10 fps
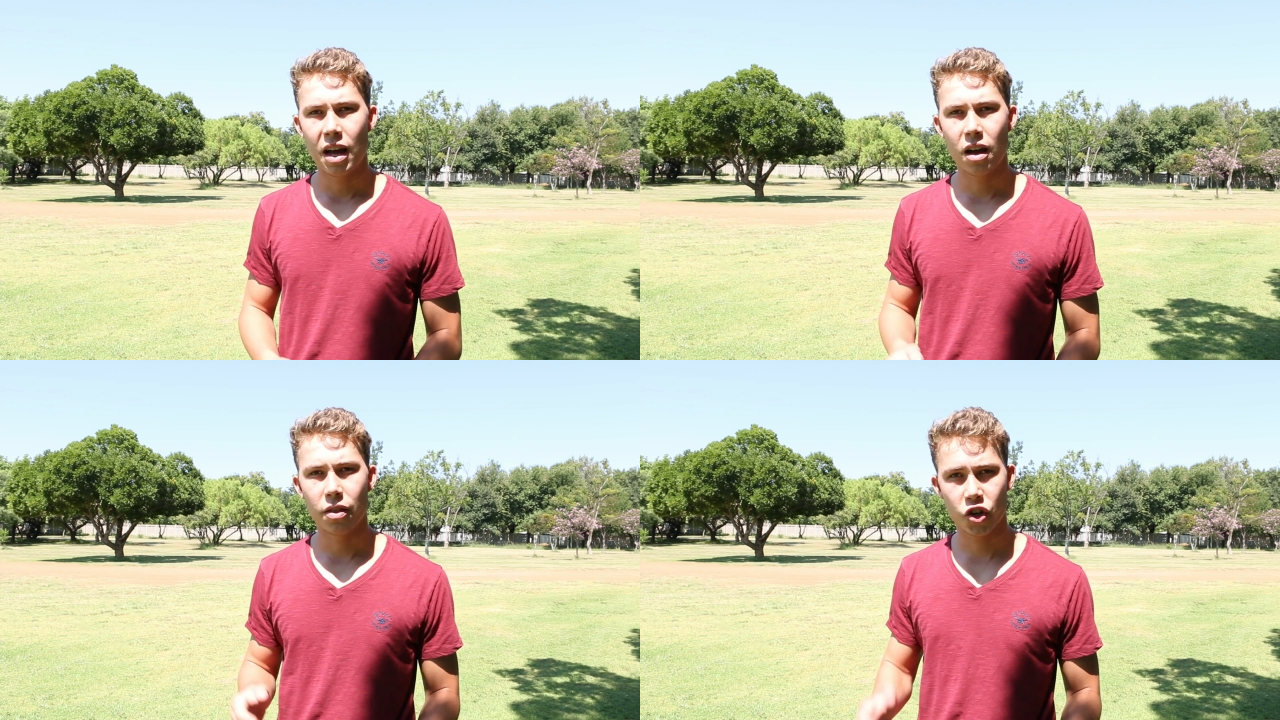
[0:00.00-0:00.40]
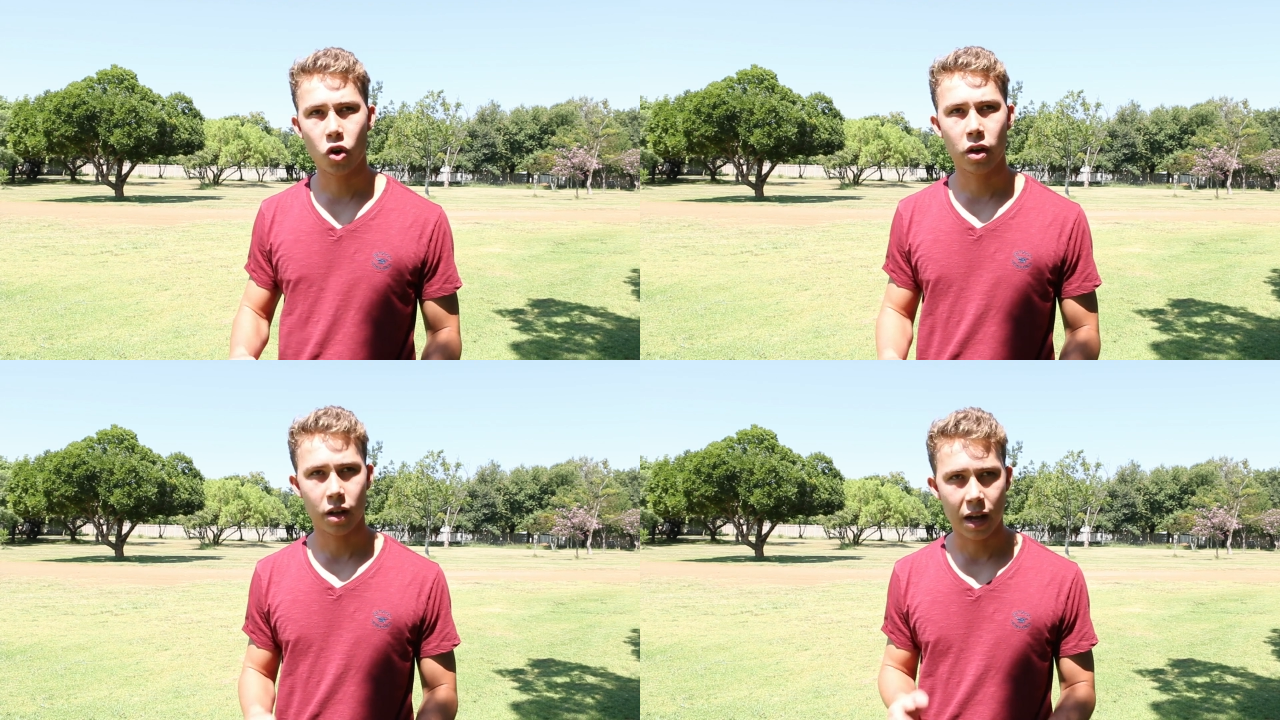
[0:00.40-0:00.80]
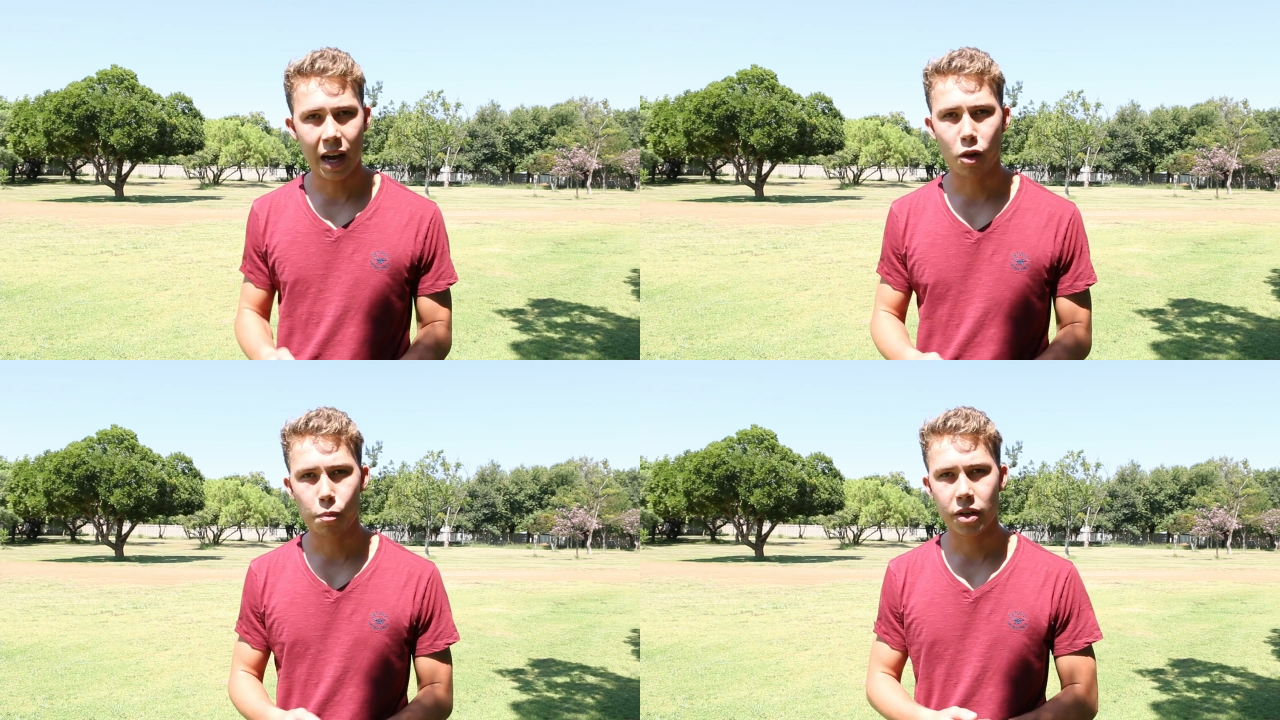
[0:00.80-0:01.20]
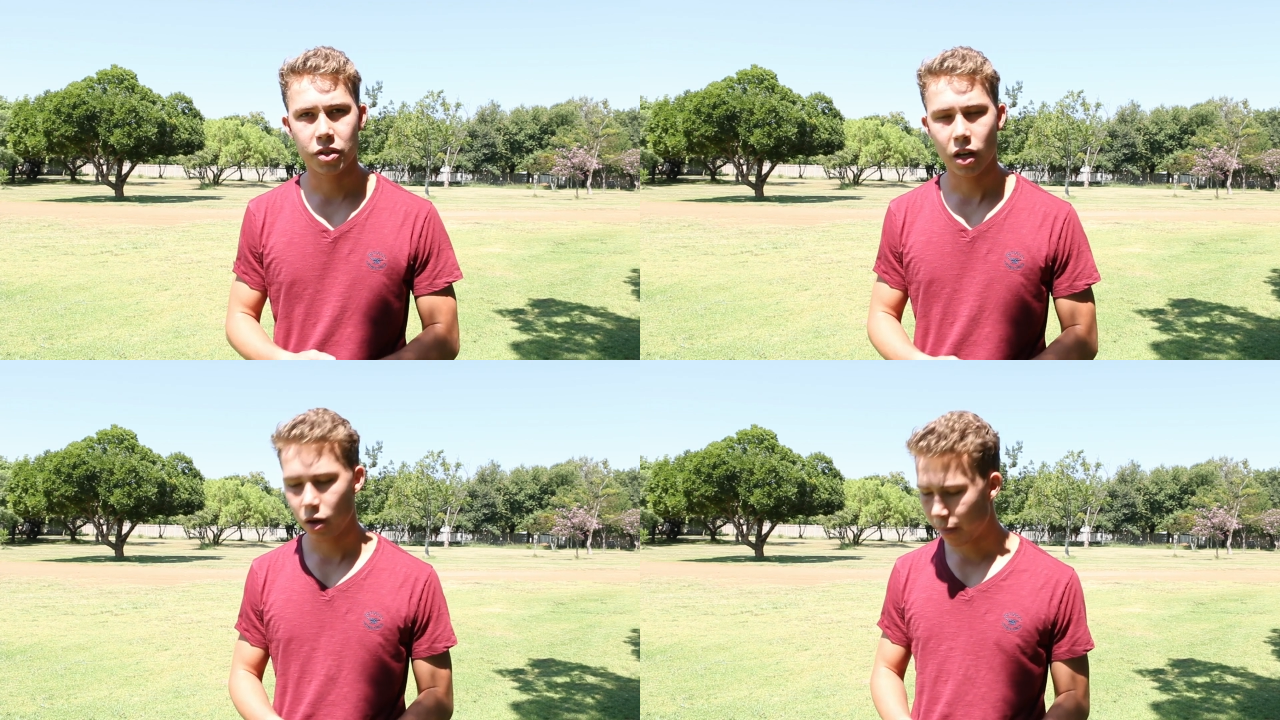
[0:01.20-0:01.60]
and the shock helped me
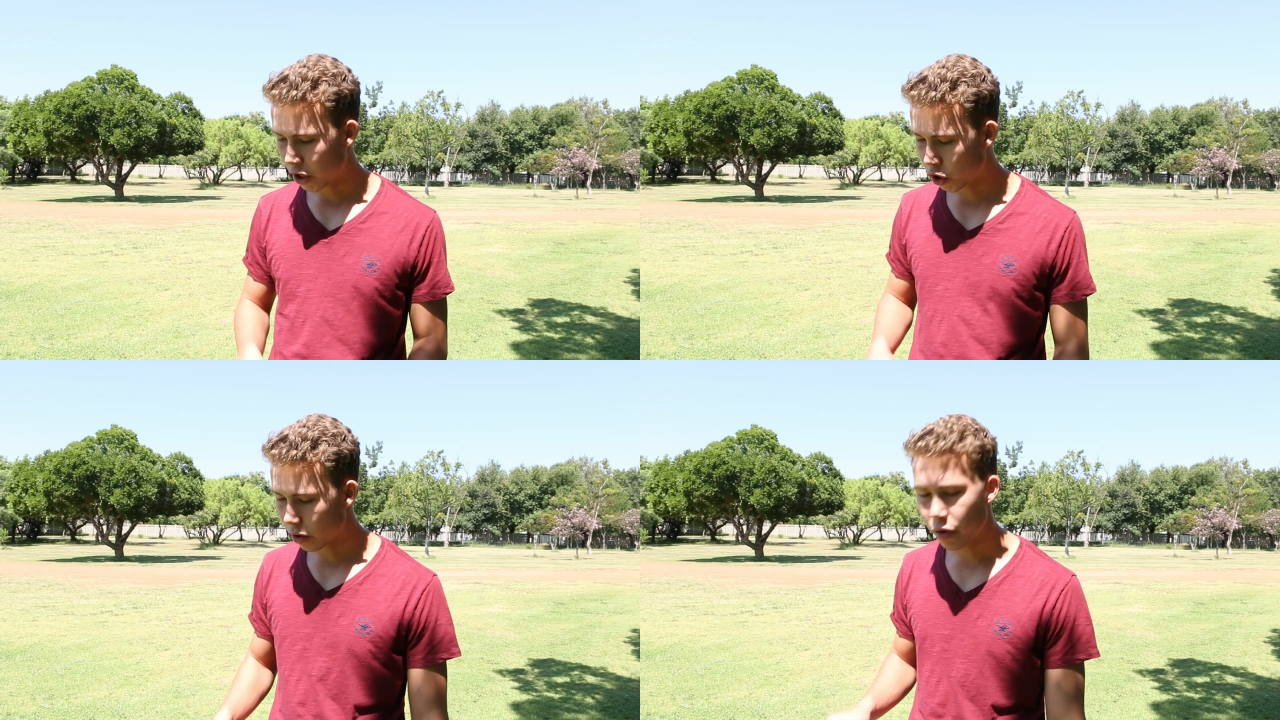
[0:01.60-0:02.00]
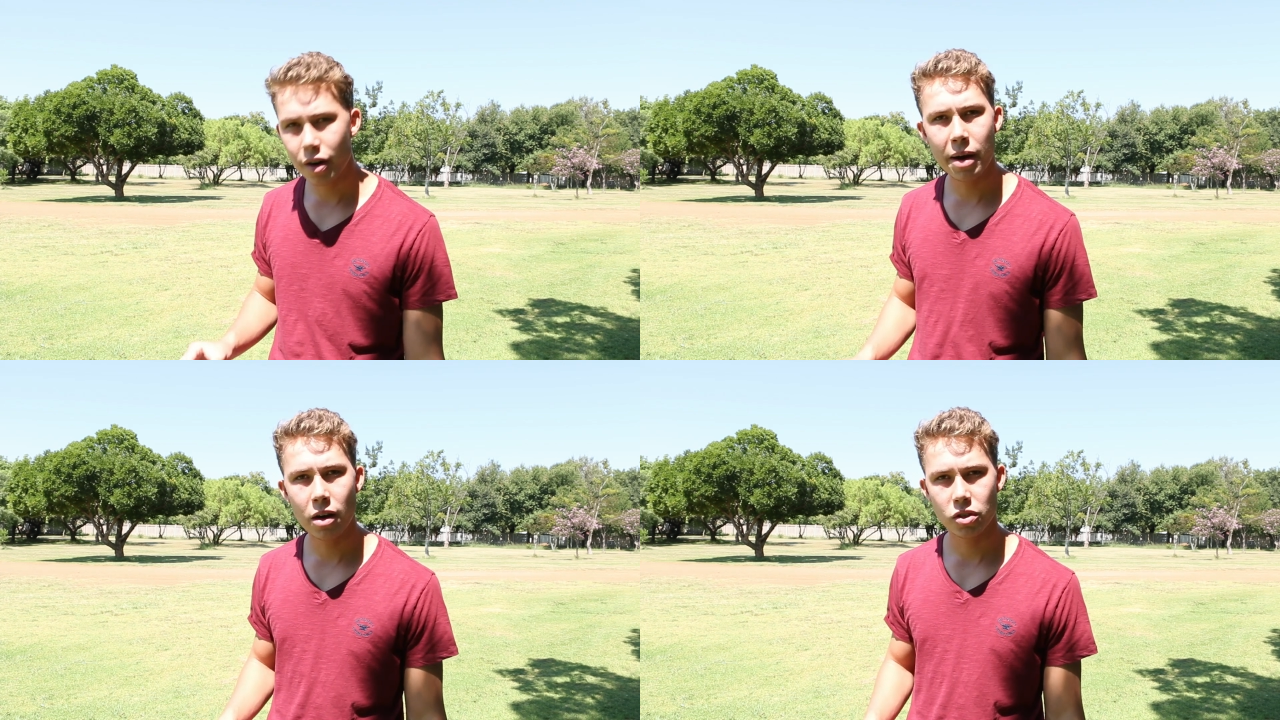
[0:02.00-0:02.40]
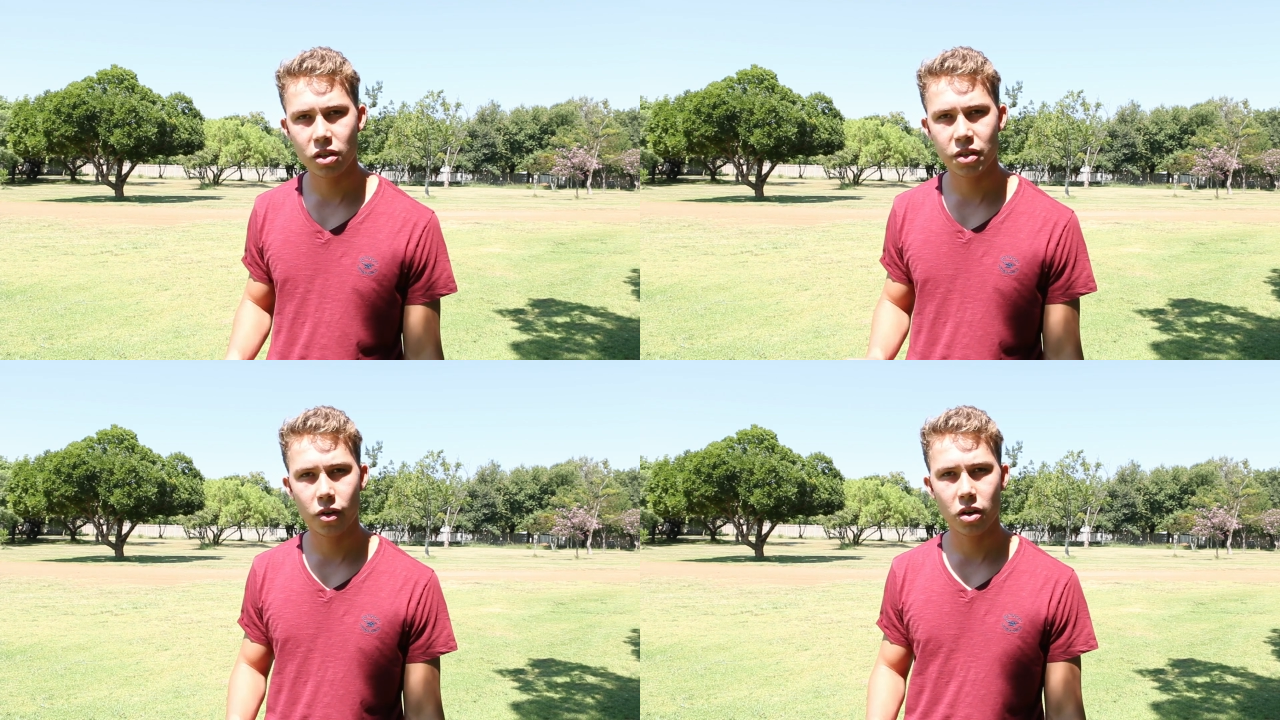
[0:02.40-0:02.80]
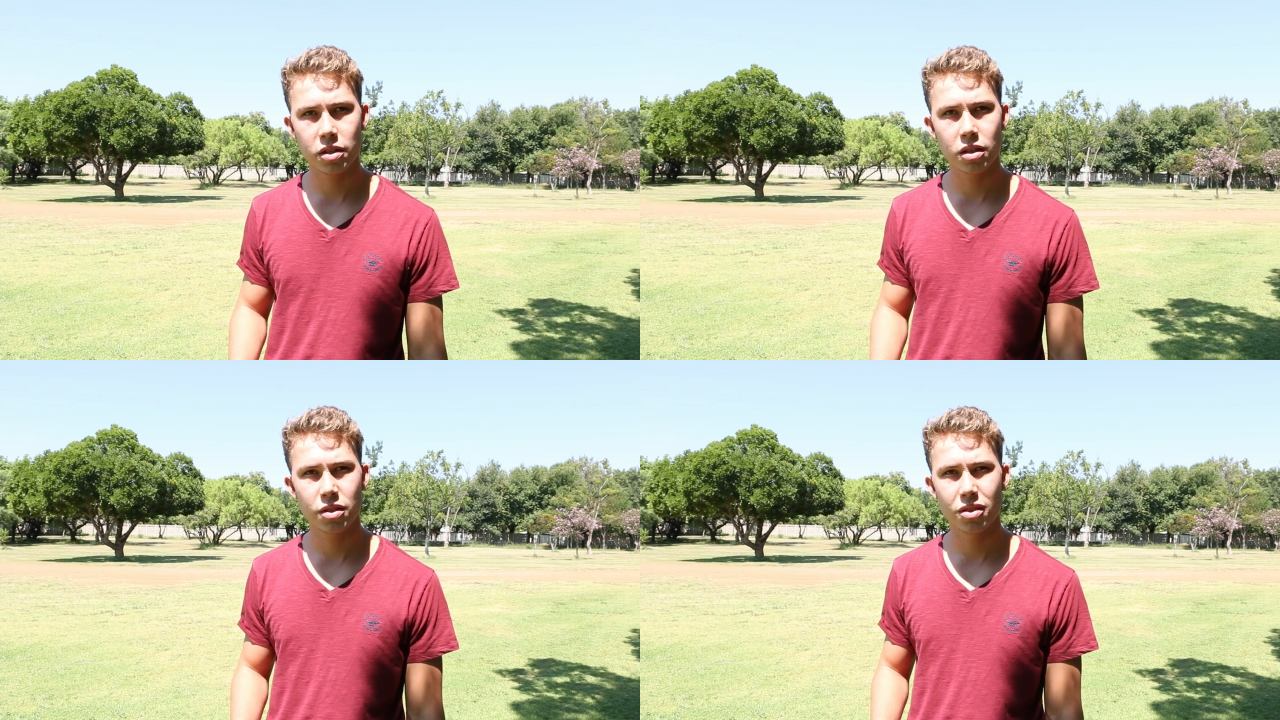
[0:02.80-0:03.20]
so make sure you rebound on its
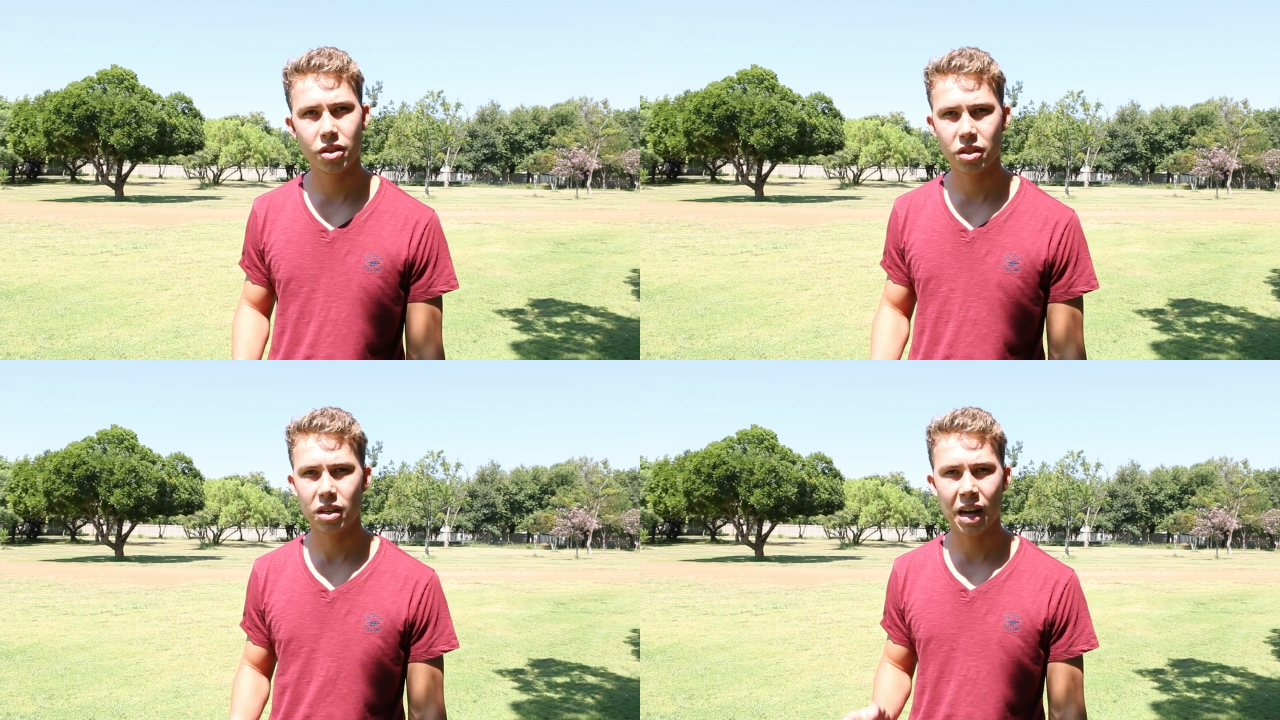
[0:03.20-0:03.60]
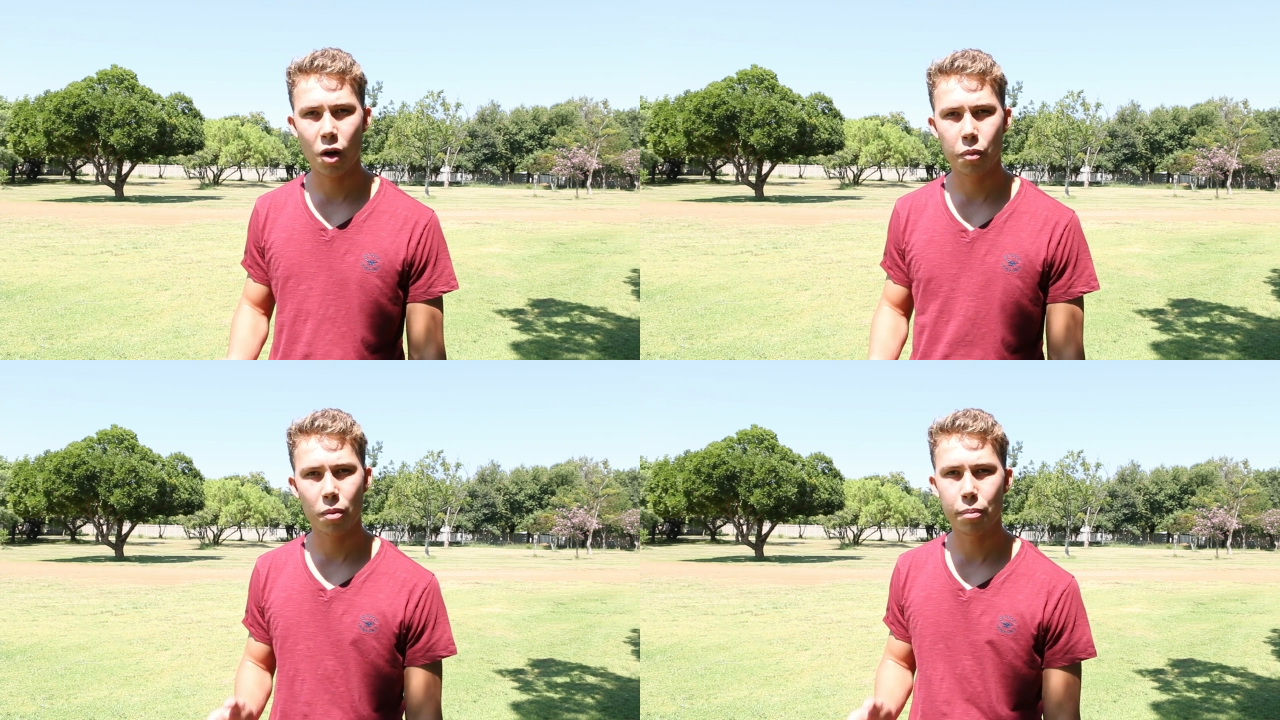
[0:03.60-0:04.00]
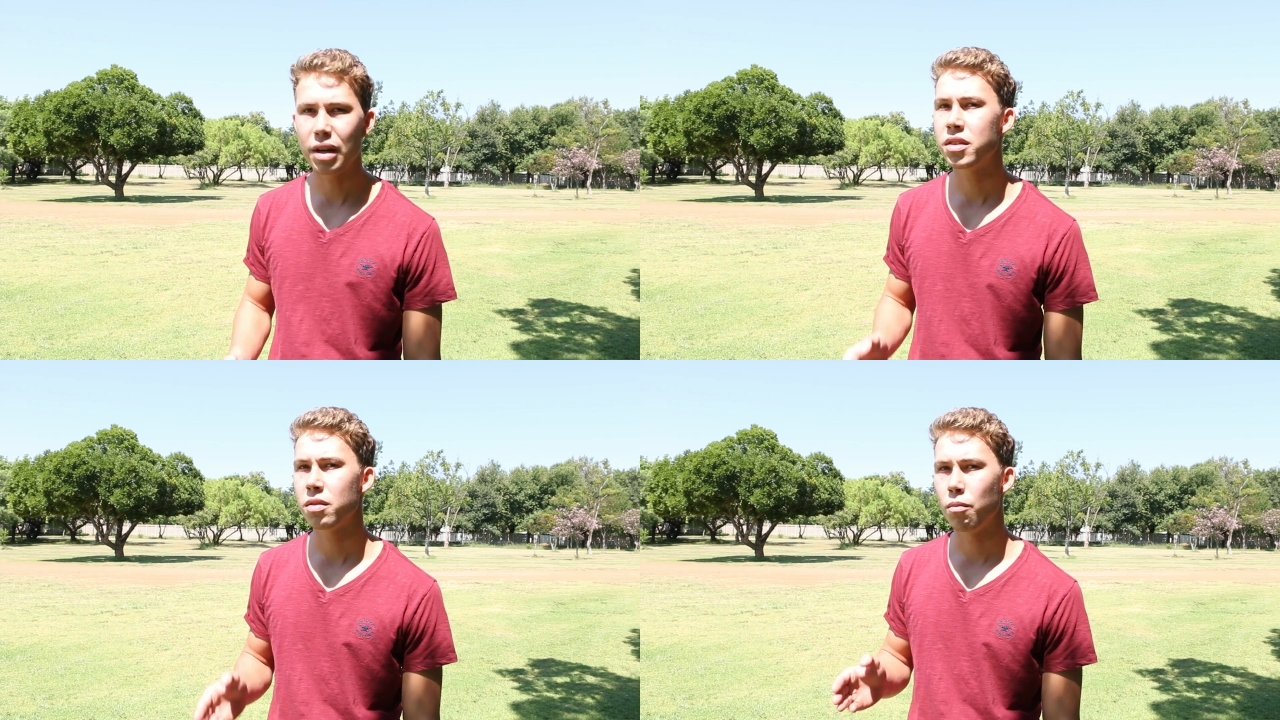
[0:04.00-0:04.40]
facets so just gonna help you a bit